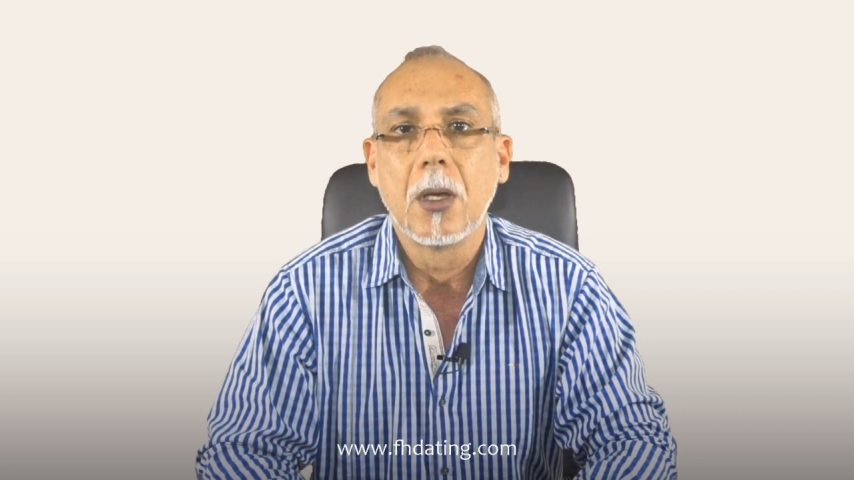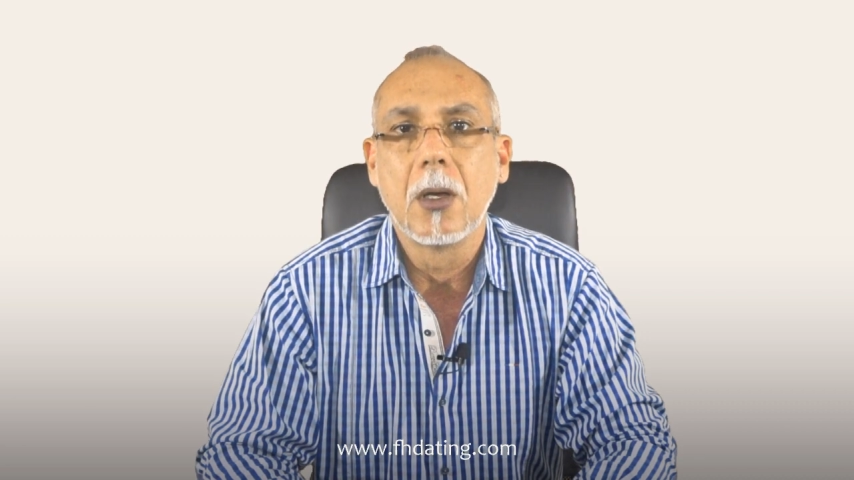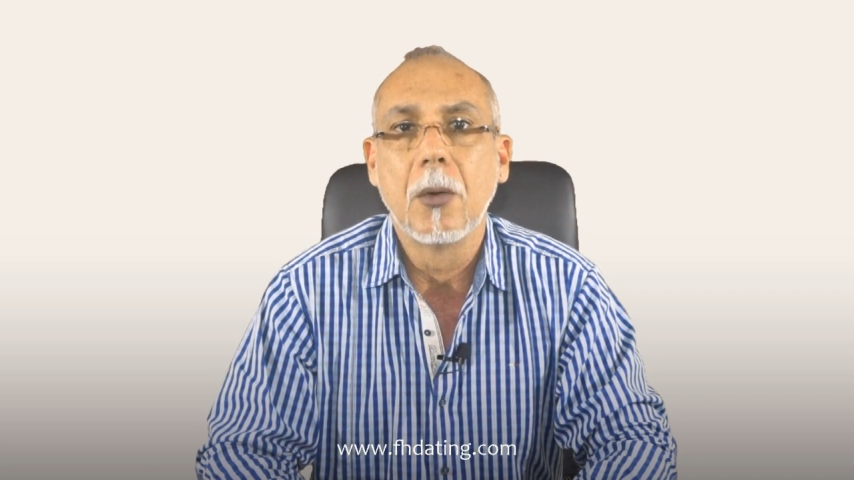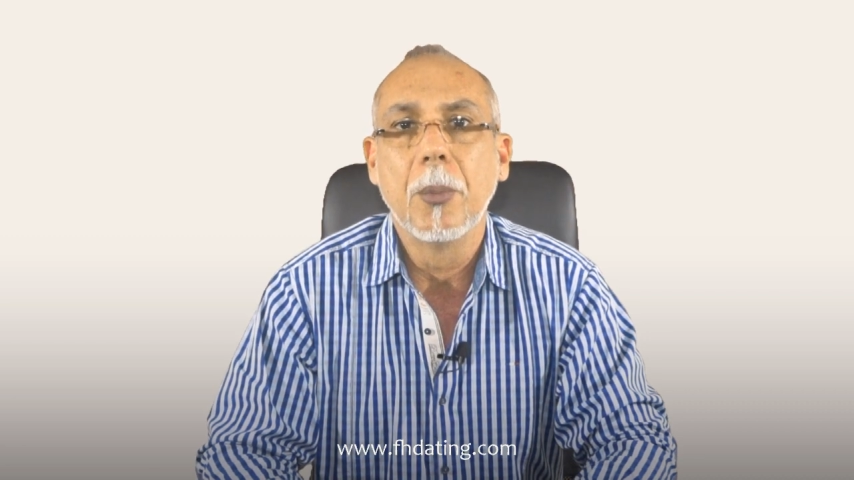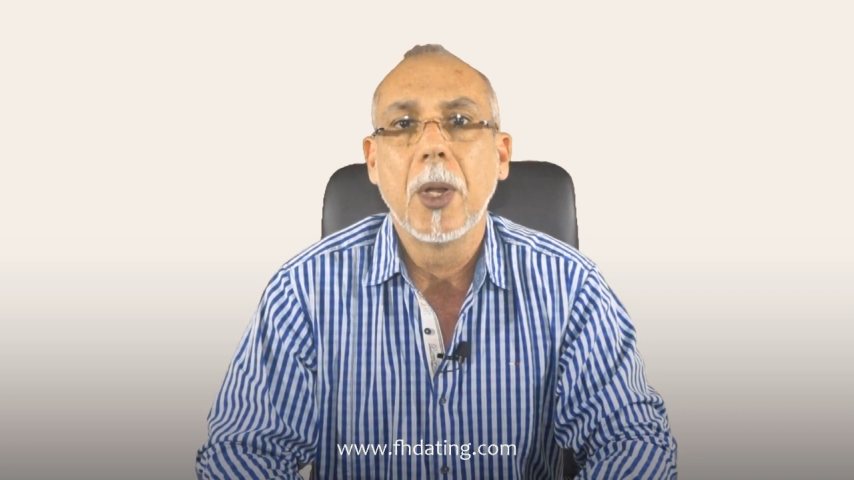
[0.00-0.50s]

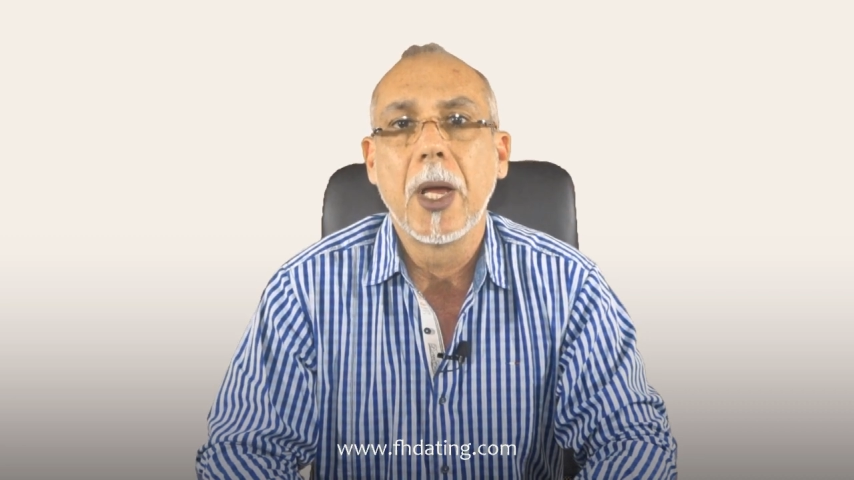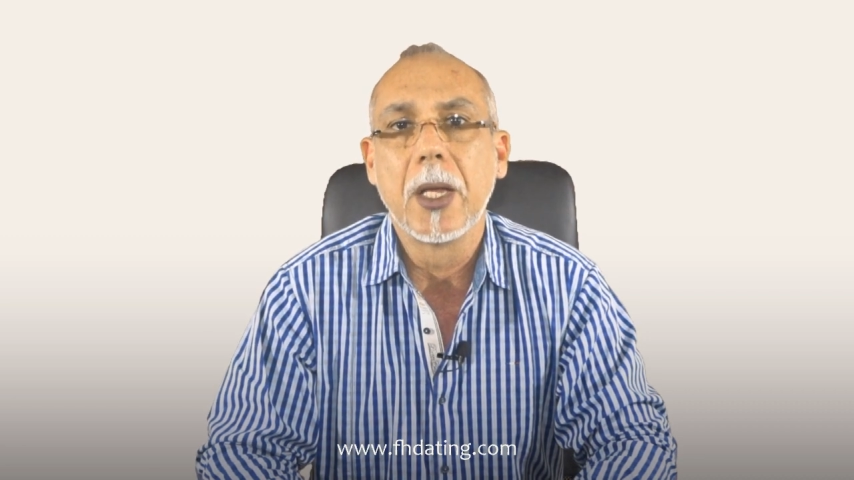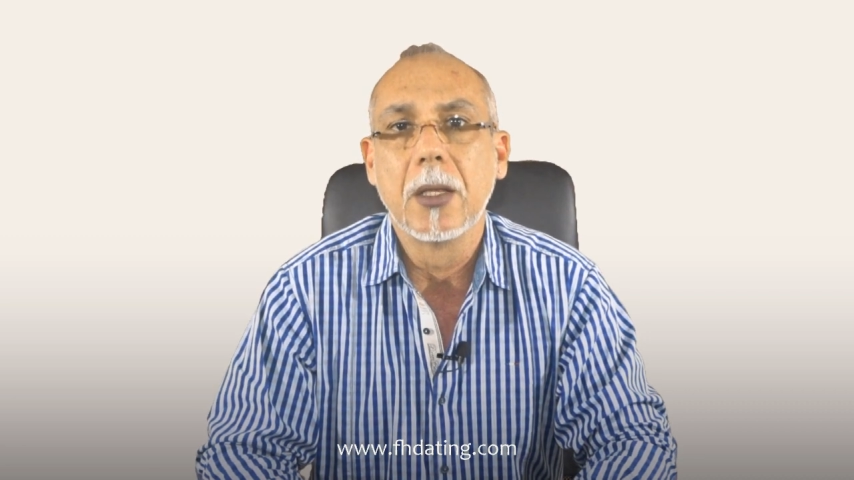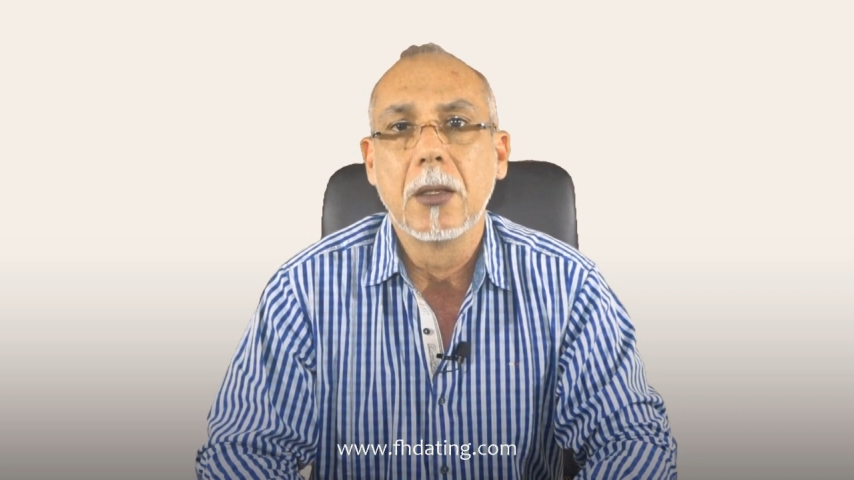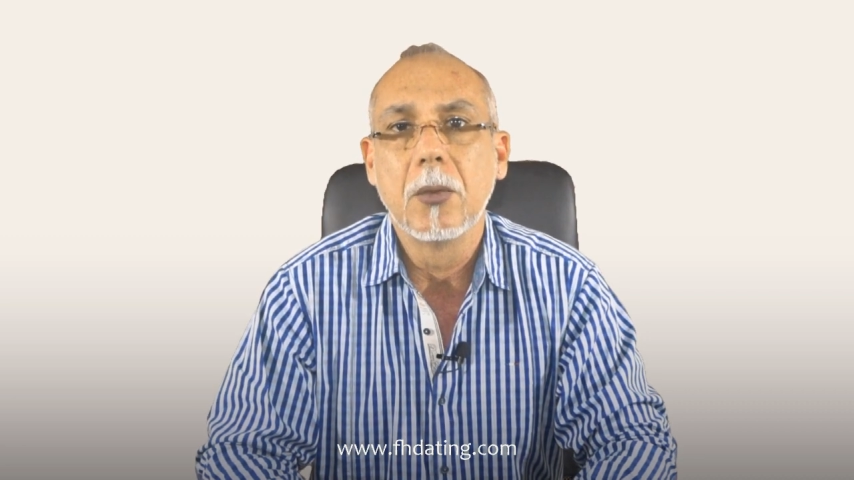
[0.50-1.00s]

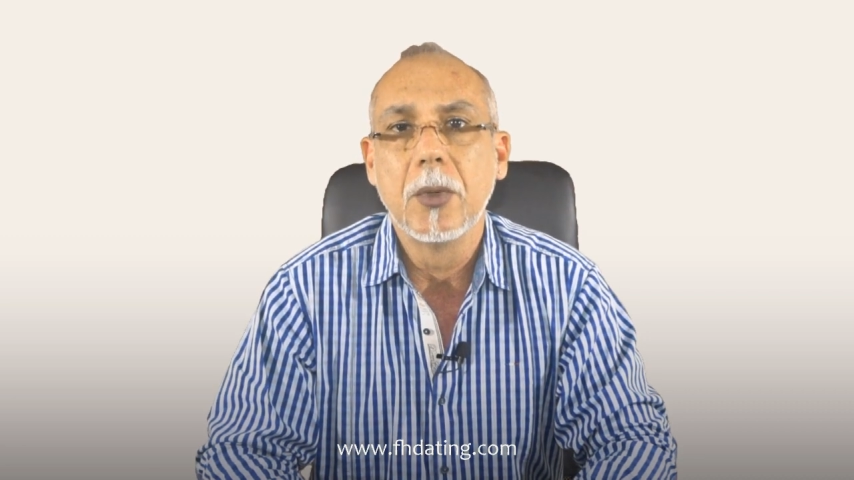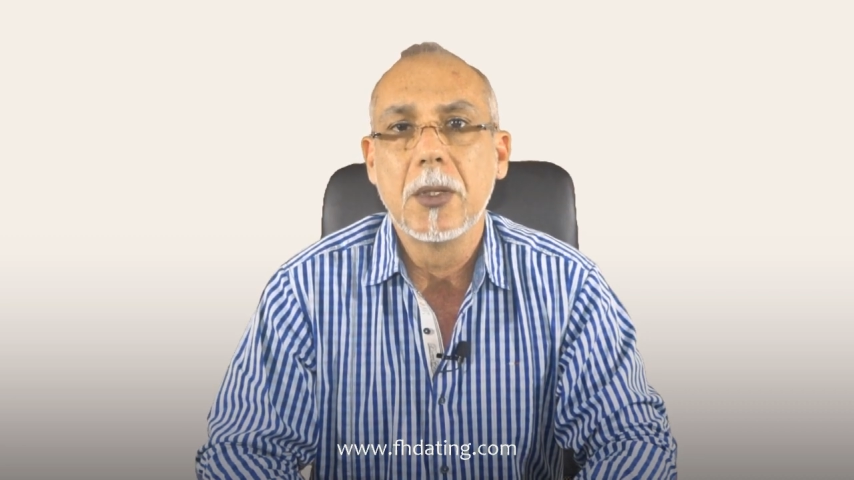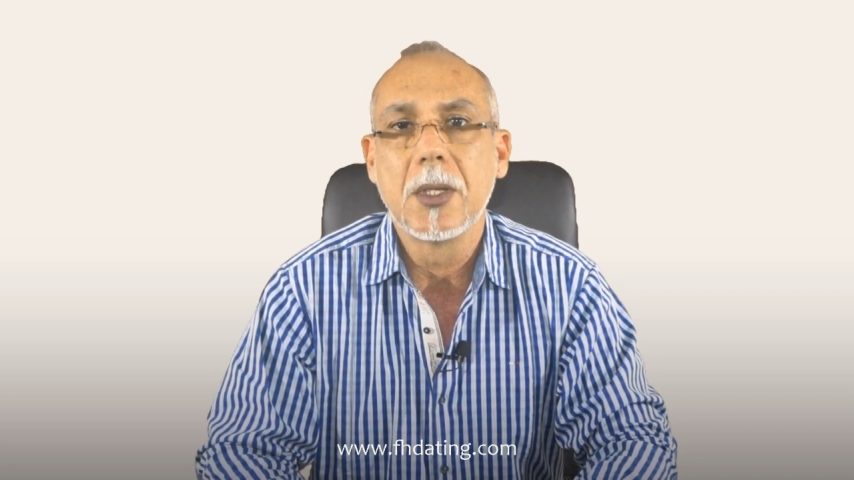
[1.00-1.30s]
compliant with